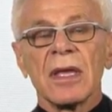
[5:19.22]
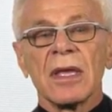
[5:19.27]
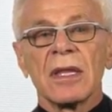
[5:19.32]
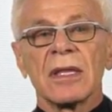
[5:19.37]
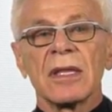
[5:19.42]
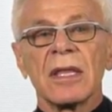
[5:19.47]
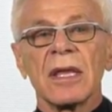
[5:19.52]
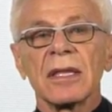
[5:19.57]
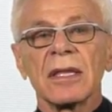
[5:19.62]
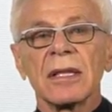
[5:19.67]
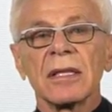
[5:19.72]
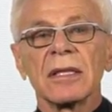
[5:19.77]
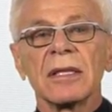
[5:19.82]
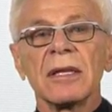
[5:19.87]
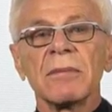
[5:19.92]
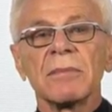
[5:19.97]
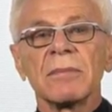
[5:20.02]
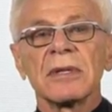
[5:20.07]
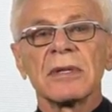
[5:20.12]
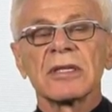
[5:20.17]
Dental
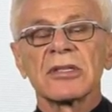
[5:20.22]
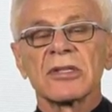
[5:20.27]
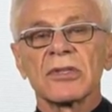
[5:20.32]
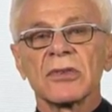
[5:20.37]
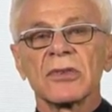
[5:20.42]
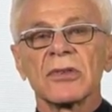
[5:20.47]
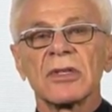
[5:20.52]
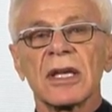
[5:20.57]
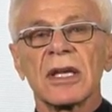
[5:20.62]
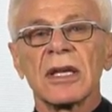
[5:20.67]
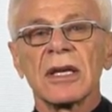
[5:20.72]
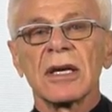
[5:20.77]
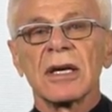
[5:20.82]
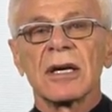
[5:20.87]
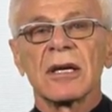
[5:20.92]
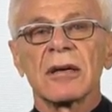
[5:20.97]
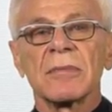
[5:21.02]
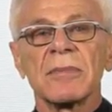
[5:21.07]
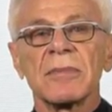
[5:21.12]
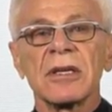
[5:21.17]
implants today
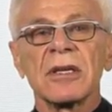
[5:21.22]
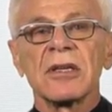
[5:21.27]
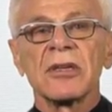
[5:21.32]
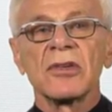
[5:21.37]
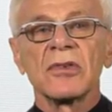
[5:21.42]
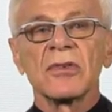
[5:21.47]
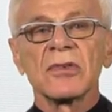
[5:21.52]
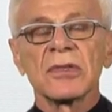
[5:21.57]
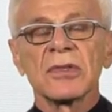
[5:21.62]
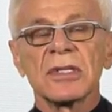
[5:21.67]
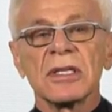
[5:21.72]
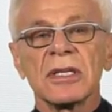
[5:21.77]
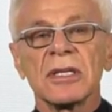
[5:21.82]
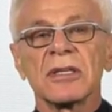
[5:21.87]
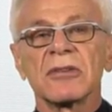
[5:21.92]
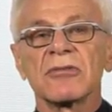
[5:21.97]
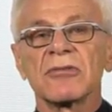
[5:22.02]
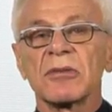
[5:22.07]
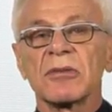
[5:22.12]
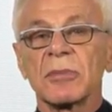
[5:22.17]
are being used in
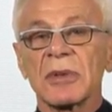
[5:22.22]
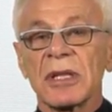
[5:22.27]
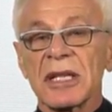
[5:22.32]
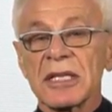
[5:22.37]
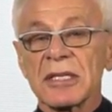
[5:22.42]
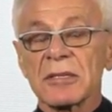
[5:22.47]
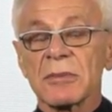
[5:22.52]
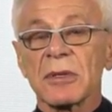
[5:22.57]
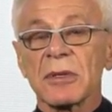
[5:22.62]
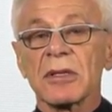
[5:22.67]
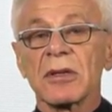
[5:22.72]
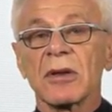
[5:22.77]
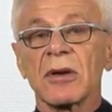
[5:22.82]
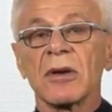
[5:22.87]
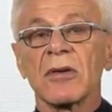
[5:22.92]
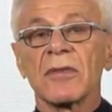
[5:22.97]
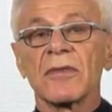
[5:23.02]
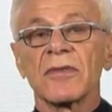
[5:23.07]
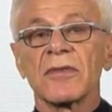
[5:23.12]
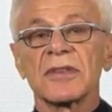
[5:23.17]
the replacement
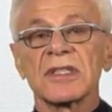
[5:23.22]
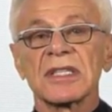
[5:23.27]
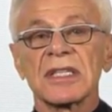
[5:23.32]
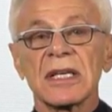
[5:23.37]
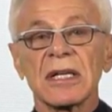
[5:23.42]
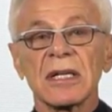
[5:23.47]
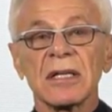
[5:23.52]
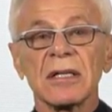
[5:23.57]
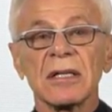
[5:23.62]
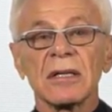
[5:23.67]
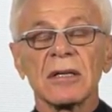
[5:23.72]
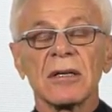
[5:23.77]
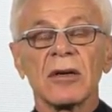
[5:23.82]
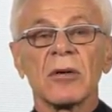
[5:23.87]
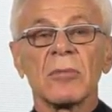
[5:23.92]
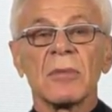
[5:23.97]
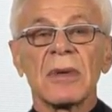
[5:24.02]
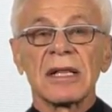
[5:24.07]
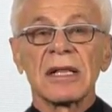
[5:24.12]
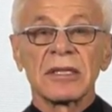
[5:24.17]
of single
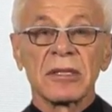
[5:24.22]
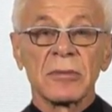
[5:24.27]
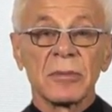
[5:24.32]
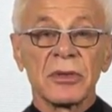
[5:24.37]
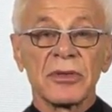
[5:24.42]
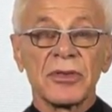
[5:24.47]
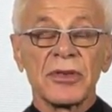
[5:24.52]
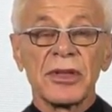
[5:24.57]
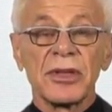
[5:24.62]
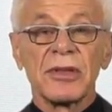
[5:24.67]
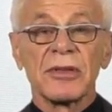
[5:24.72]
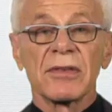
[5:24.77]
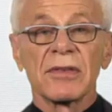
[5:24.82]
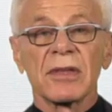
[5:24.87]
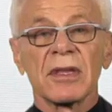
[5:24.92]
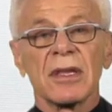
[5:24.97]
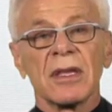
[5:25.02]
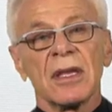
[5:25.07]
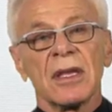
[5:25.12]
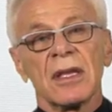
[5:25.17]
or multiple teeth.
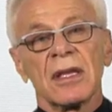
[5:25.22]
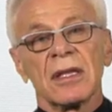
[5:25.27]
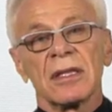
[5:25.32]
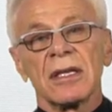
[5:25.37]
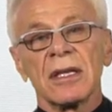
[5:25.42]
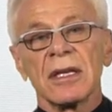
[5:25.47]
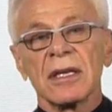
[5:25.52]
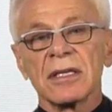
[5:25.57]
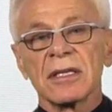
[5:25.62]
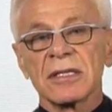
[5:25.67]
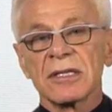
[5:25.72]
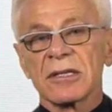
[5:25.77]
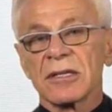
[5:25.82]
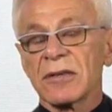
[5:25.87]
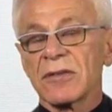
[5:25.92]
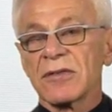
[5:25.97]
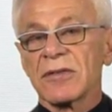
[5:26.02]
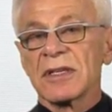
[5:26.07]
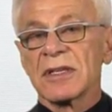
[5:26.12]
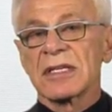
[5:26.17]
They can
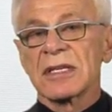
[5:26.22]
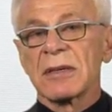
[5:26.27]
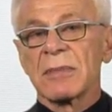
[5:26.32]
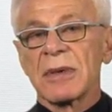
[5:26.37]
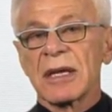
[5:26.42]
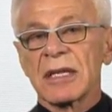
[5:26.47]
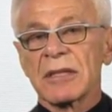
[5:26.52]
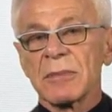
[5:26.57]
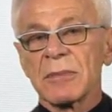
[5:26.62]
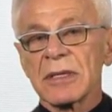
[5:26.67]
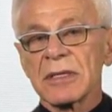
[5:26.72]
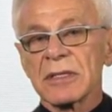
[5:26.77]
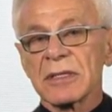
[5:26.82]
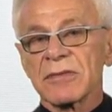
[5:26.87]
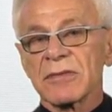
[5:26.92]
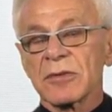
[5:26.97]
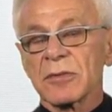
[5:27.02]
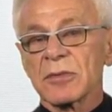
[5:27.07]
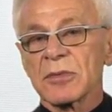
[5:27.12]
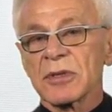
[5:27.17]
serve as abutments
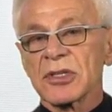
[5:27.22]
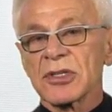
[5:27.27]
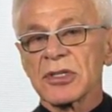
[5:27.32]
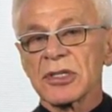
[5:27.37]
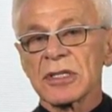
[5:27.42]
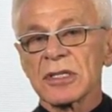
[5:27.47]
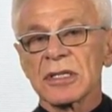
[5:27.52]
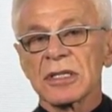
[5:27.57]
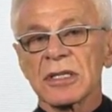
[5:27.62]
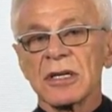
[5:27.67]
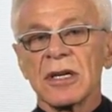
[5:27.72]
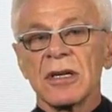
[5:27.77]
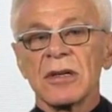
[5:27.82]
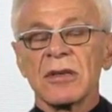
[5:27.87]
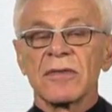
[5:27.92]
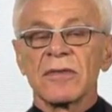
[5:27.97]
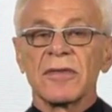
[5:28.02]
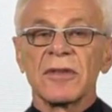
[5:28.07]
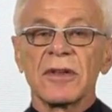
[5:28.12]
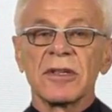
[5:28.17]
for bridges.
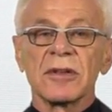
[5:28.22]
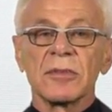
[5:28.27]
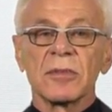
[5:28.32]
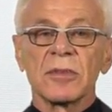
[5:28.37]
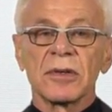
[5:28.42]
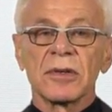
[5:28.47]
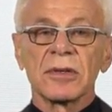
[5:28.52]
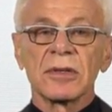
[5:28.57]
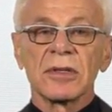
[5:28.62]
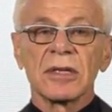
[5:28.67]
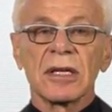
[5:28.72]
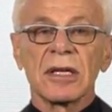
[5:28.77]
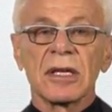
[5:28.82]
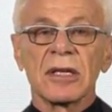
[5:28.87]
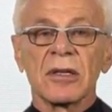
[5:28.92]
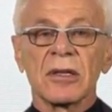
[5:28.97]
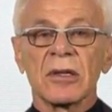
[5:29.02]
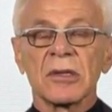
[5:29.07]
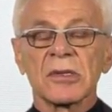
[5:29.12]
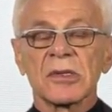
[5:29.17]
Furthermore, they
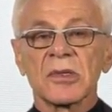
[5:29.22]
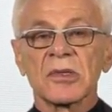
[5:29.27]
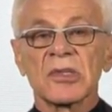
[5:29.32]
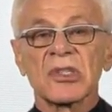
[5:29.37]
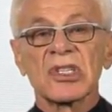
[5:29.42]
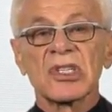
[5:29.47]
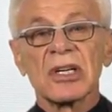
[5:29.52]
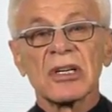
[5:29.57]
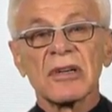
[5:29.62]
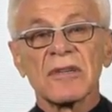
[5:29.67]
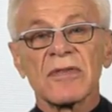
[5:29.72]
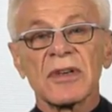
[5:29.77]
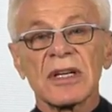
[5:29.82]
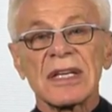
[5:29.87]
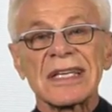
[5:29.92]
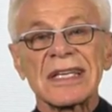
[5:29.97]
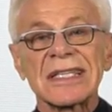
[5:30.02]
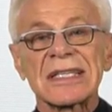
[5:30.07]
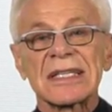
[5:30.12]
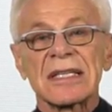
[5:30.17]
can also serve
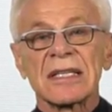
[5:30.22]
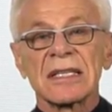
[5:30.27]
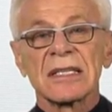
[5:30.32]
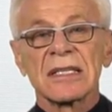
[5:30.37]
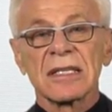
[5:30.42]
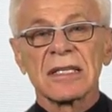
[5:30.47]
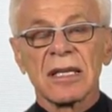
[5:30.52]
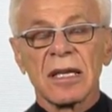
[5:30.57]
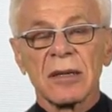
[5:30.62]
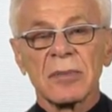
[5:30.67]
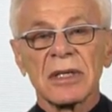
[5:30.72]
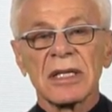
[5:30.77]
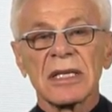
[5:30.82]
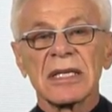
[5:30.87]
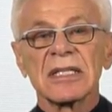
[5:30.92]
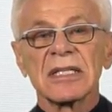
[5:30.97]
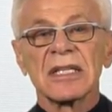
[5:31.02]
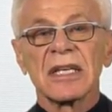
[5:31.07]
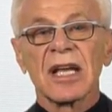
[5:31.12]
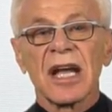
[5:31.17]
as a
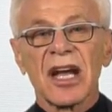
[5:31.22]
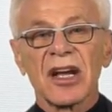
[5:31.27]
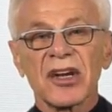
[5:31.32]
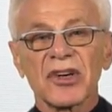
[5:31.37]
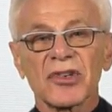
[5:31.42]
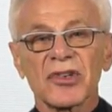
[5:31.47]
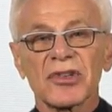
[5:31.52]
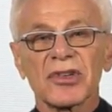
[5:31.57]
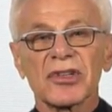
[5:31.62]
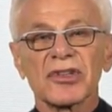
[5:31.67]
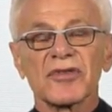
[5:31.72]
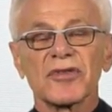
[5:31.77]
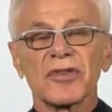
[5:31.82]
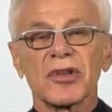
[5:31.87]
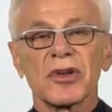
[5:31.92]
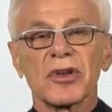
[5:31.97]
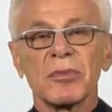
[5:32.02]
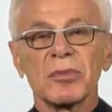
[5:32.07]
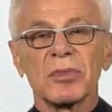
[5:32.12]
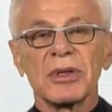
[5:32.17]
stabilizing anchorage for
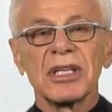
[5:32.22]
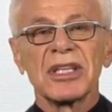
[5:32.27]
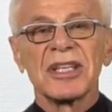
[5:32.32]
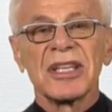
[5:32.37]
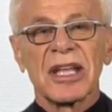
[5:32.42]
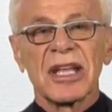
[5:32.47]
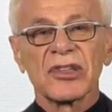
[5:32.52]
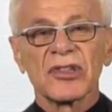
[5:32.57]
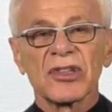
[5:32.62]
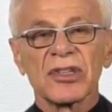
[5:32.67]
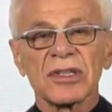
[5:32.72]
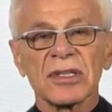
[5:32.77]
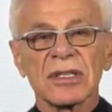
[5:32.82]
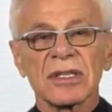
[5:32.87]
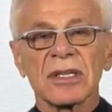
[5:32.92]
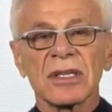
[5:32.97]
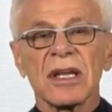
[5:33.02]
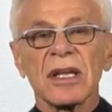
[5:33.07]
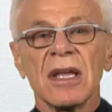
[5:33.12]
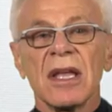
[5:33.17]
complete
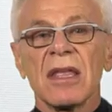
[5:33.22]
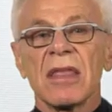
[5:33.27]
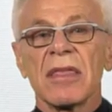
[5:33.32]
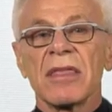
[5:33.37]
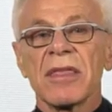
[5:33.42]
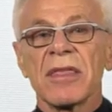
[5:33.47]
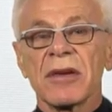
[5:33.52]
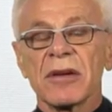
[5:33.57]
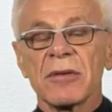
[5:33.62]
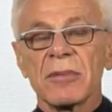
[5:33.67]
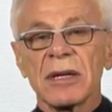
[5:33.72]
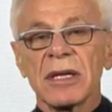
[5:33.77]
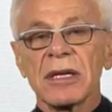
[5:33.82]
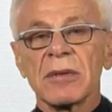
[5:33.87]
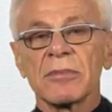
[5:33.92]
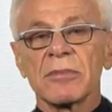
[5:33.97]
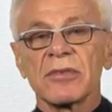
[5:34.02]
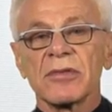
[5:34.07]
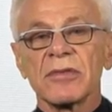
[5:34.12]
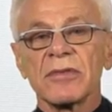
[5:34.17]
dentures, thereby
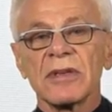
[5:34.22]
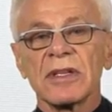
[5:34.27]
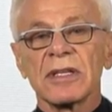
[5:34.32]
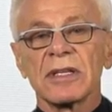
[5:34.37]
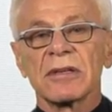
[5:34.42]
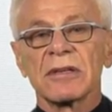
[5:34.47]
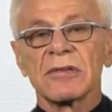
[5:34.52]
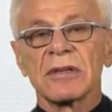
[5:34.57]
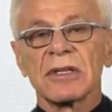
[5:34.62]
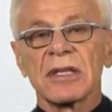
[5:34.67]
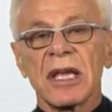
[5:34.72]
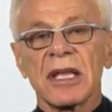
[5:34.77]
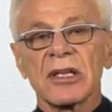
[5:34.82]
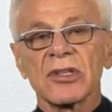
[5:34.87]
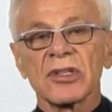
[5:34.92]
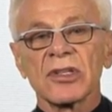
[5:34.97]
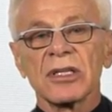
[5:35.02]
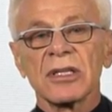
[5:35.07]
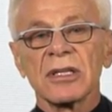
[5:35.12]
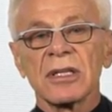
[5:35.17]
improving their
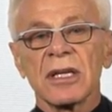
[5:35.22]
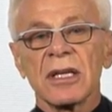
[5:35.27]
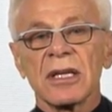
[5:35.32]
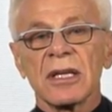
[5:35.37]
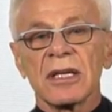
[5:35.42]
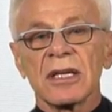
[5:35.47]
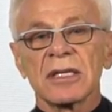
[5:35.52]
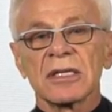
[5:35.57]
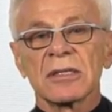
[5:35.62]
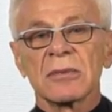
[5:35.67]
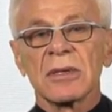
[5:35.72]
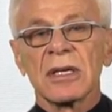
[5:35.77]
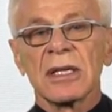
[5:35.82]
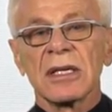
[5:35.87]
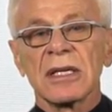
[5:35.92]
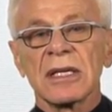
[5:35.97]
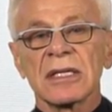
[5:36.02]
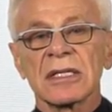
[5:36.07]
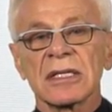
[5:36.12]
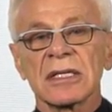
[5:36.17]
retention as
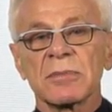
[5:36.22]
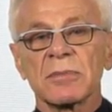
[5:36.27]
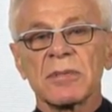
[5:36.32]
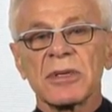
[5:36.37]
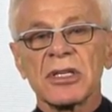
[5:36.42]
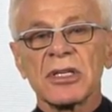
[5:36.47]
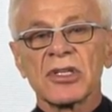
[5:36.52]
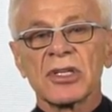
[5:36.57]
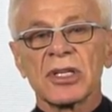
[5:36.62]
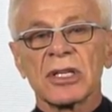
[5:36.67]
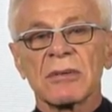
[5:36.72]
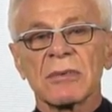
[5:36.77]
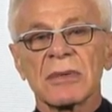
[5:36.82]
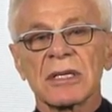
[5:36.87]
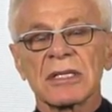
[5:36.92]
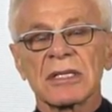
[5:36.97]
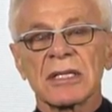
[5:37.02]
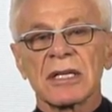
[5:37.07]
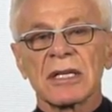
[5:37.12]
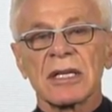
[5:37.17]
well as speech and
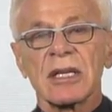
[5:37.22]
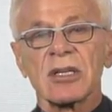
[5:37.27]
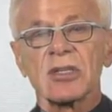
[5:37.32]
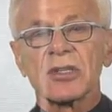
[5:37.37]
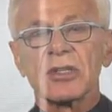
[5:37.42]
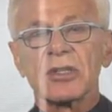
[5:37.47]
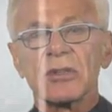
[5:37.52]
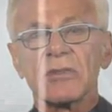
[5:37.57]
mastication